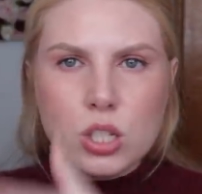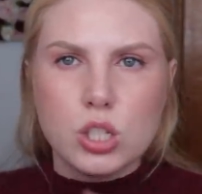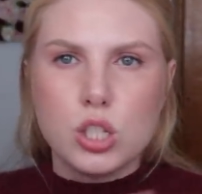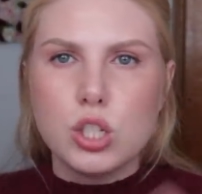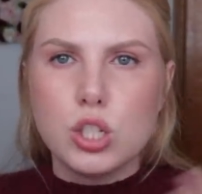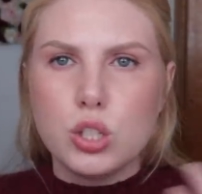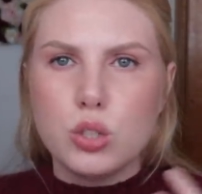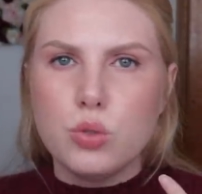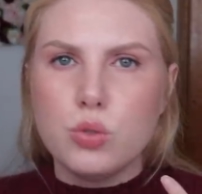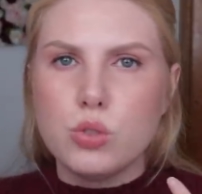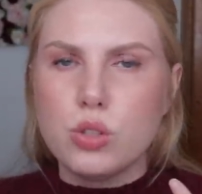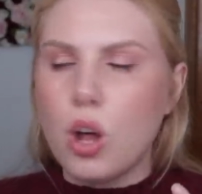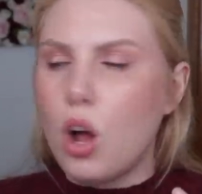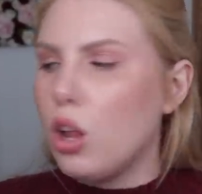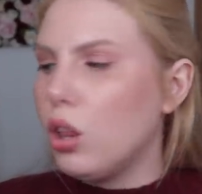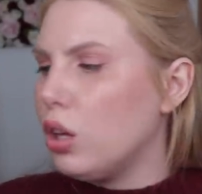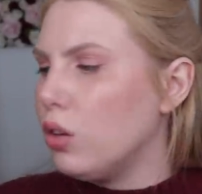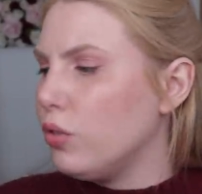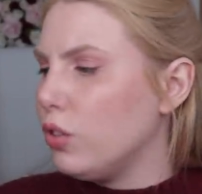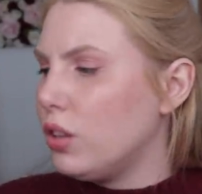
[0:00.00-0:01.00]
to use
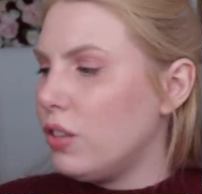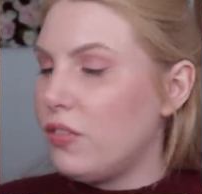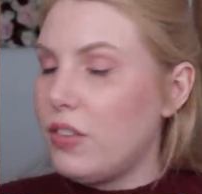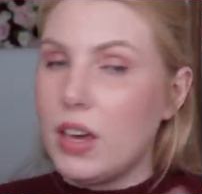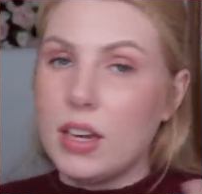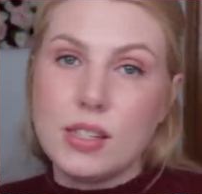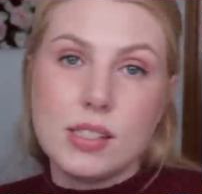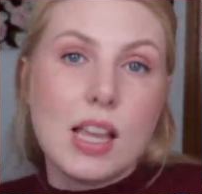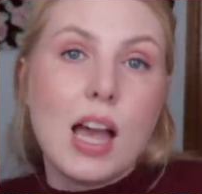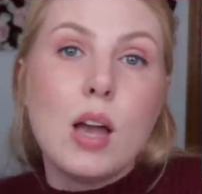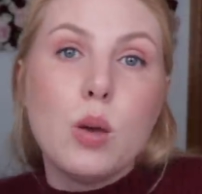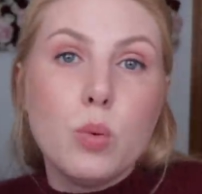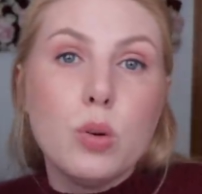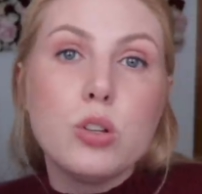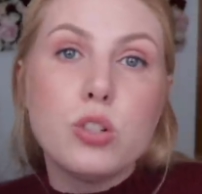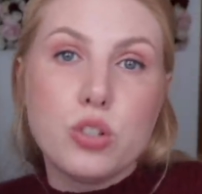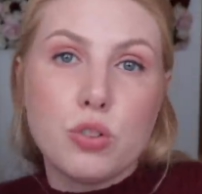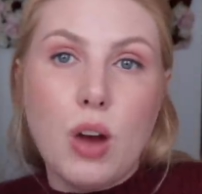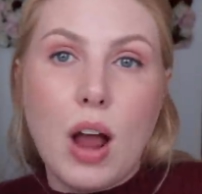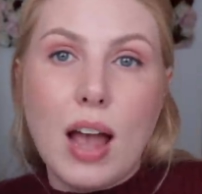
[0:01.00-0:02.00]
all over the face. I will
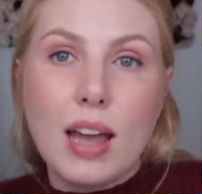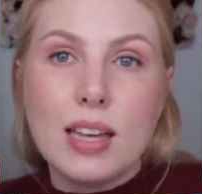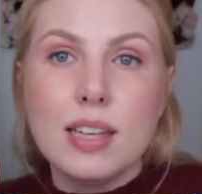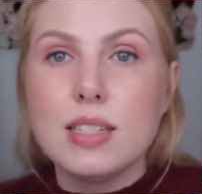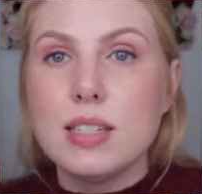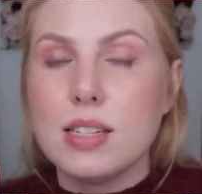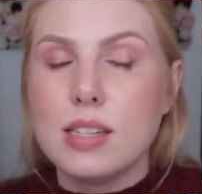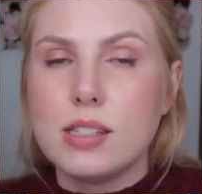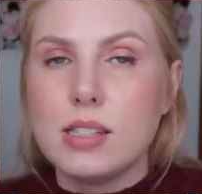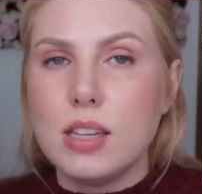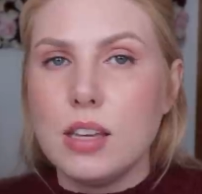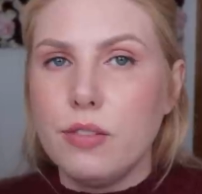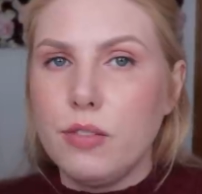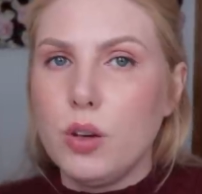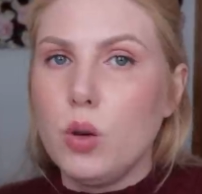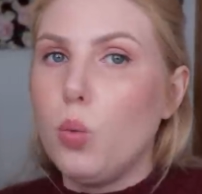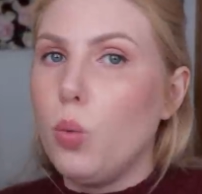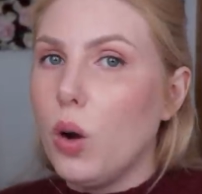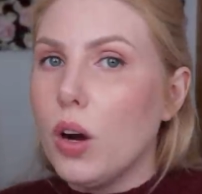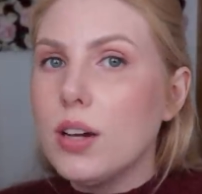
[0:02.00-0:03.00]
try it to see if
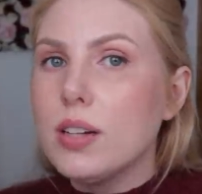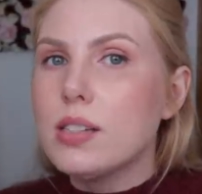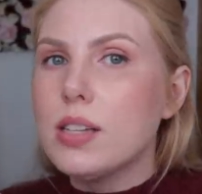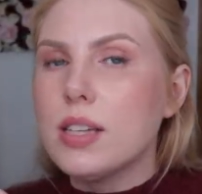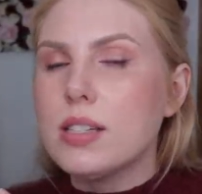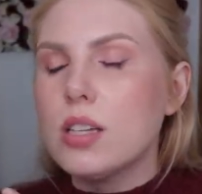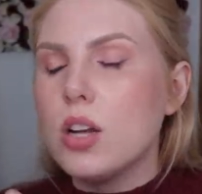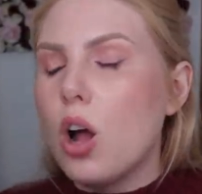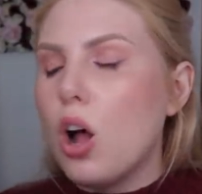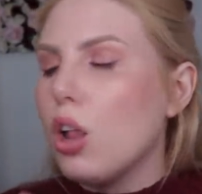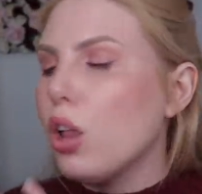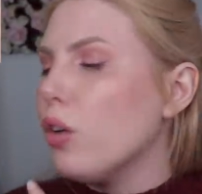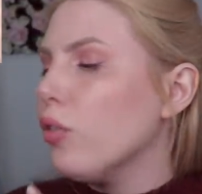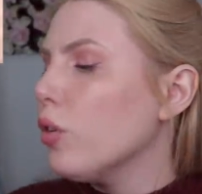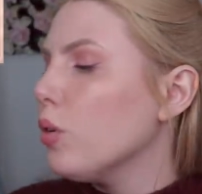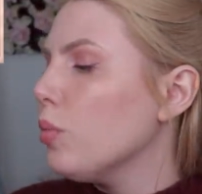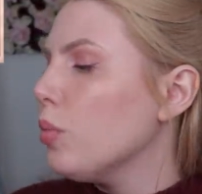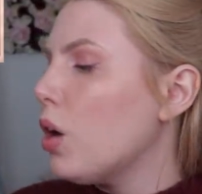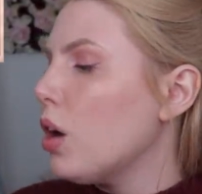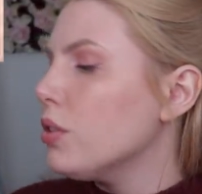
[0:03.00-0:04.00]
it works as an all
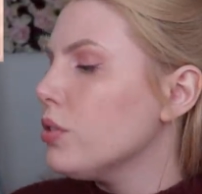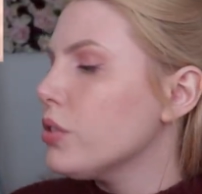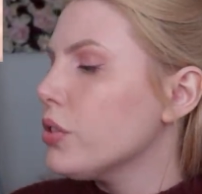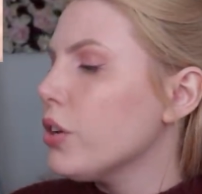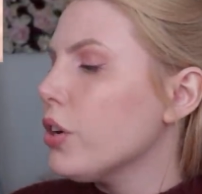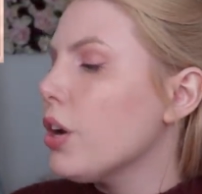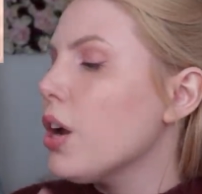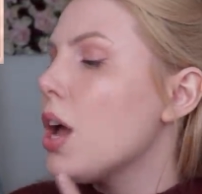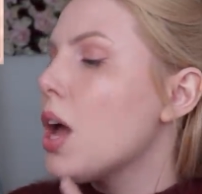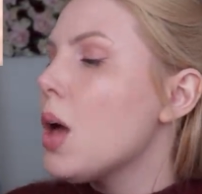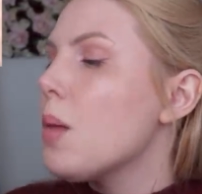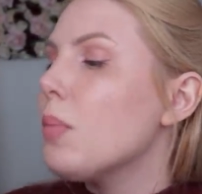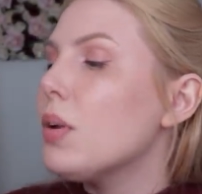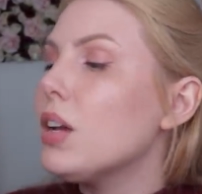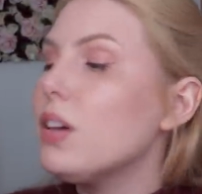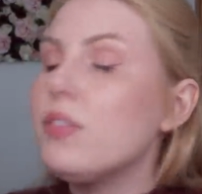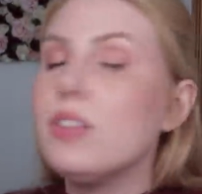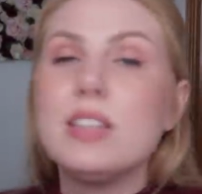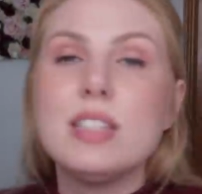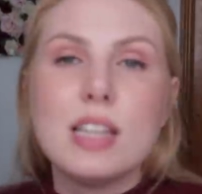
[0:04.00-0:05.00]
over bronzer, but
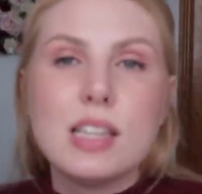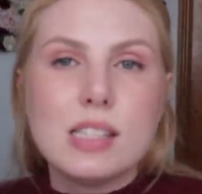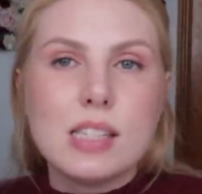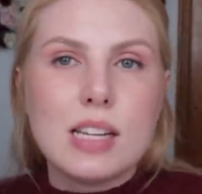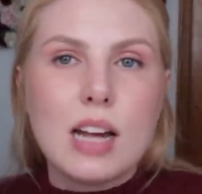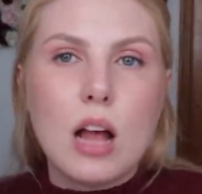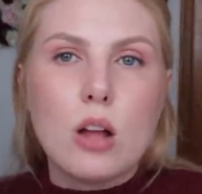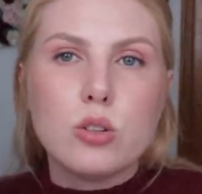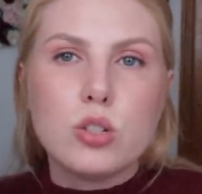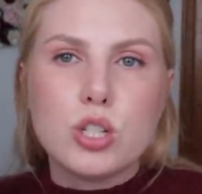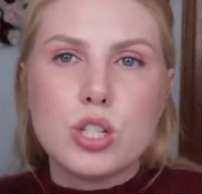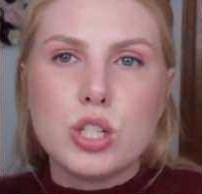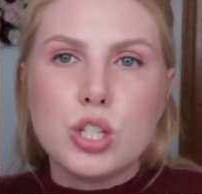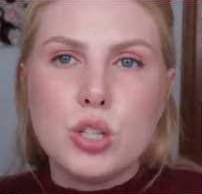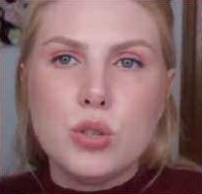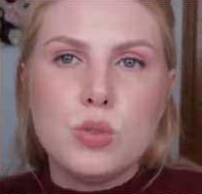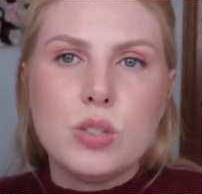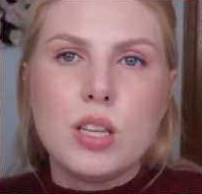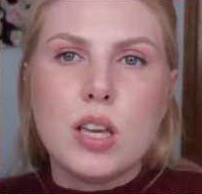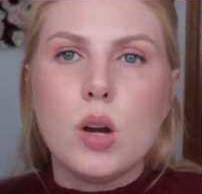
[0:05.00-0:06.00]
if it doesn't, I'll just
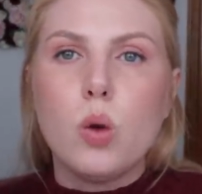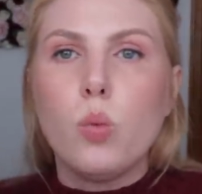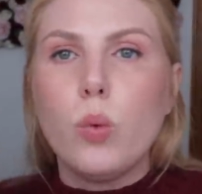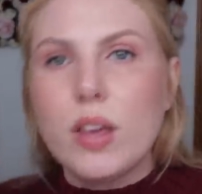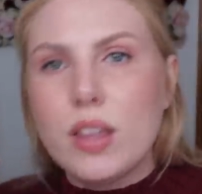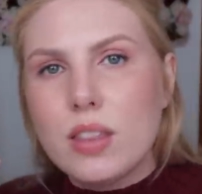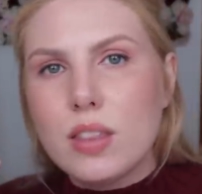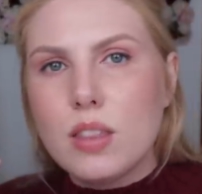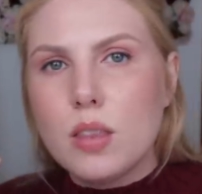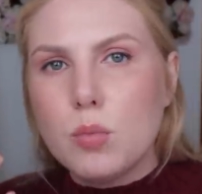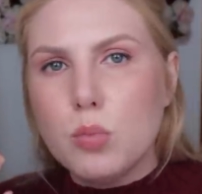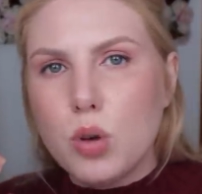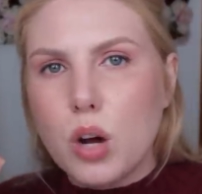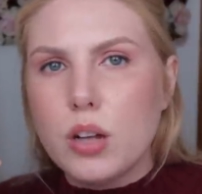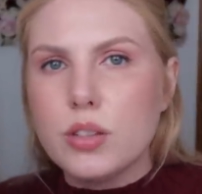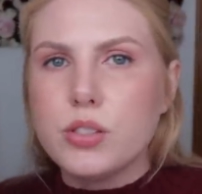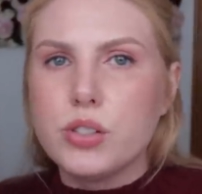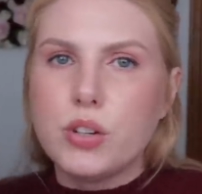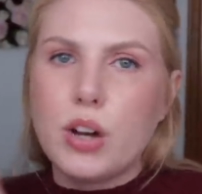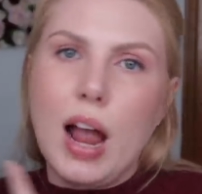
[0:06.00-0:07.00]
use it with the
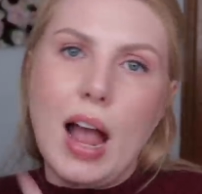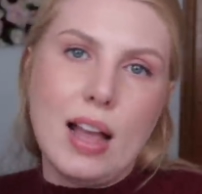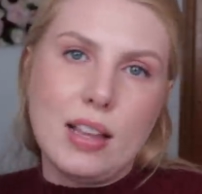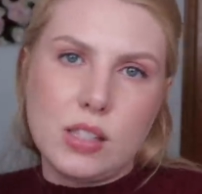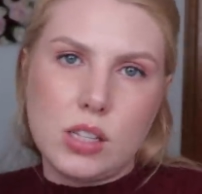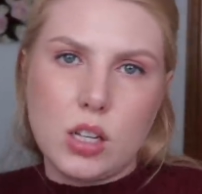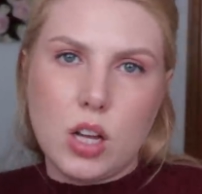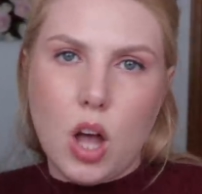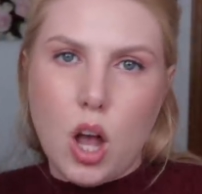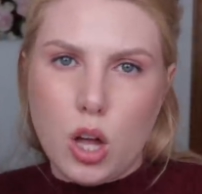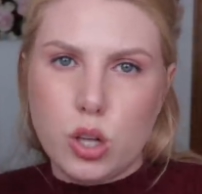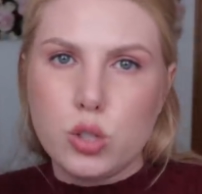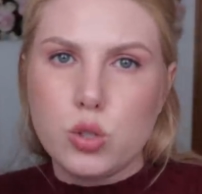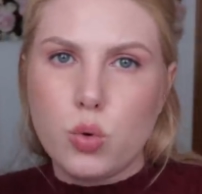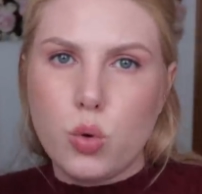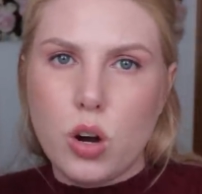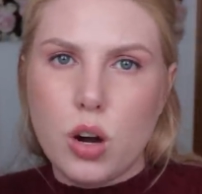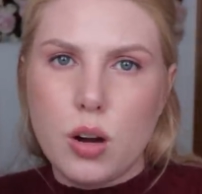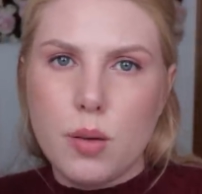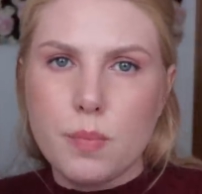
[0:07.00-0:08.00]
bronzer as a
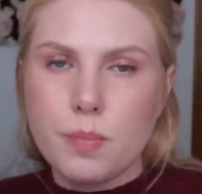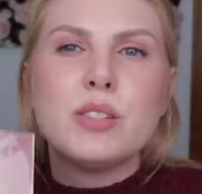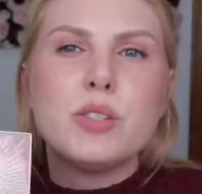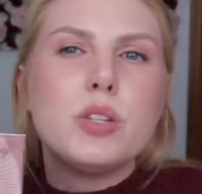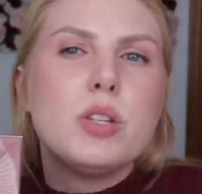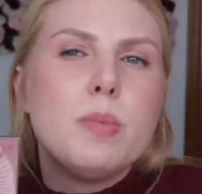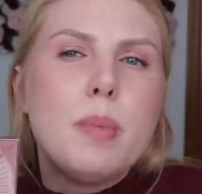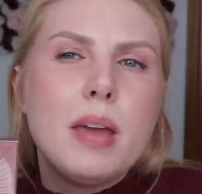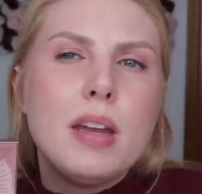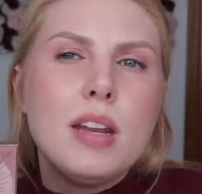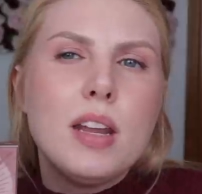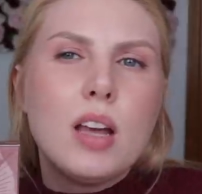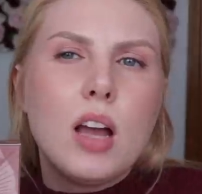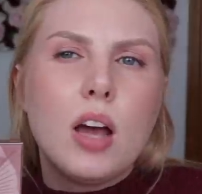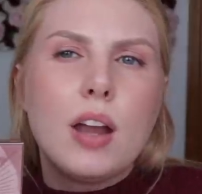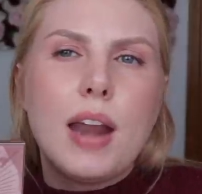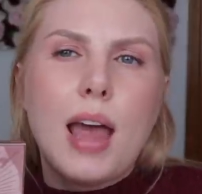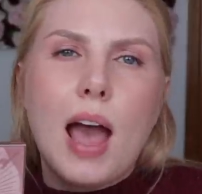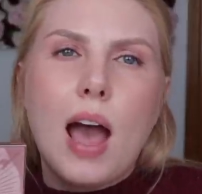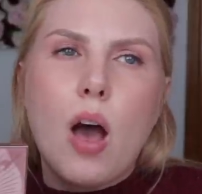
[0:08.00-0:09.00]
contour. So depending
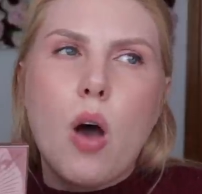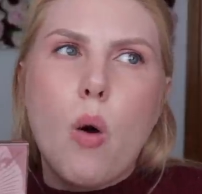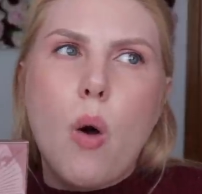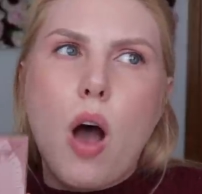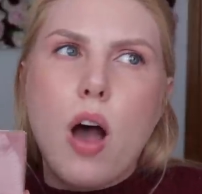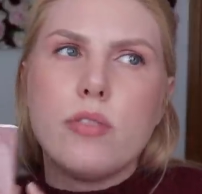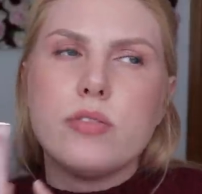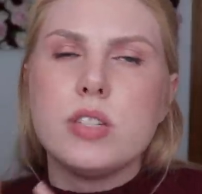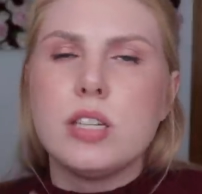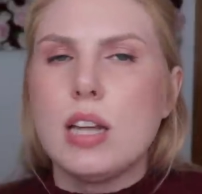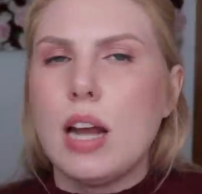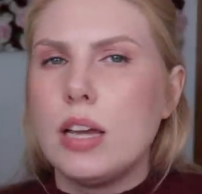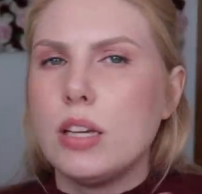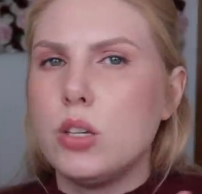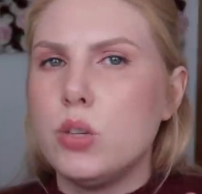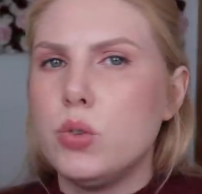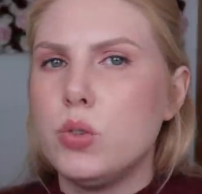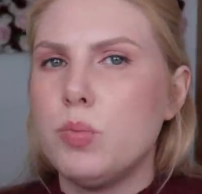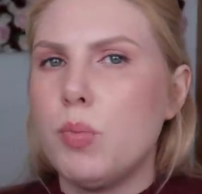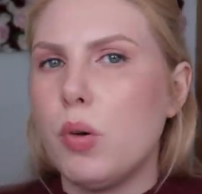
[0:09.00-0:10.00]
on how often I
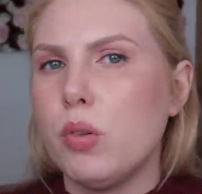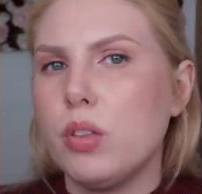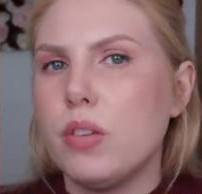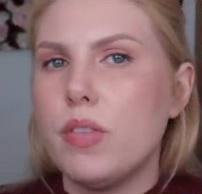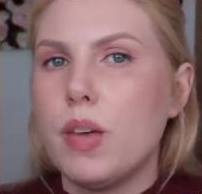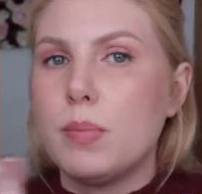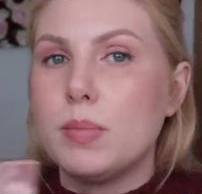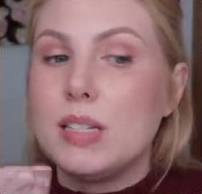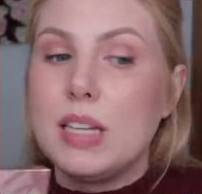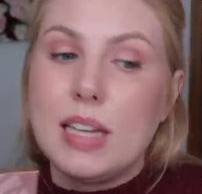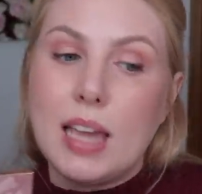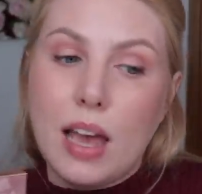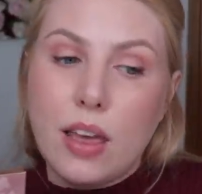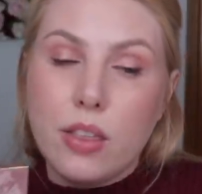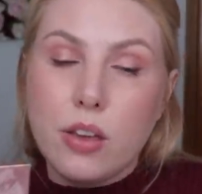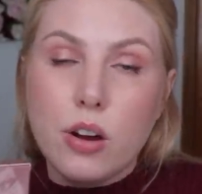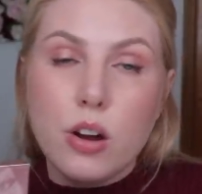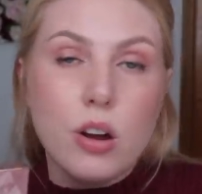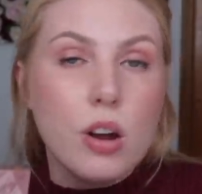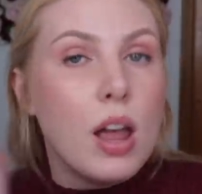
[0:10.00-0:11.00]
use both of them
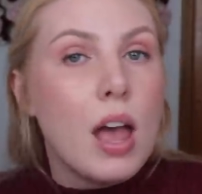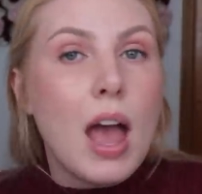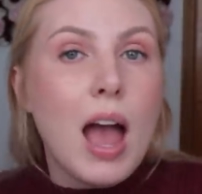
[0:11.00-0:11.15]
together,